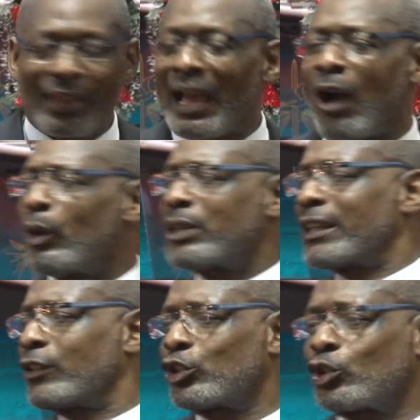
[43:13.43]
I will
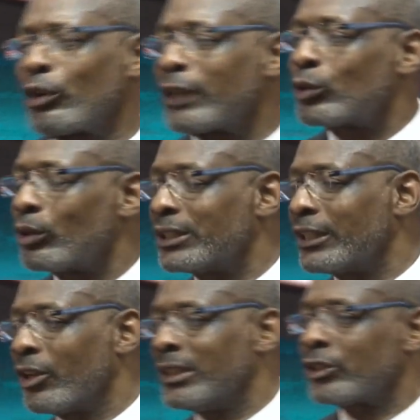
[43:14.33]
tell the story I told in the
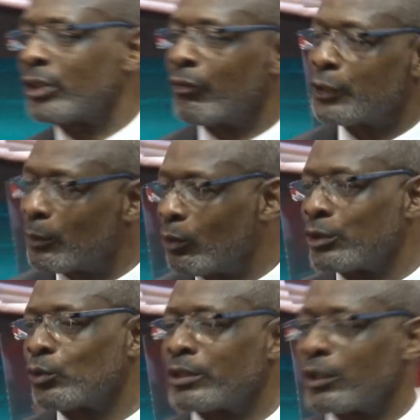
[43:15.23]
early service because it was a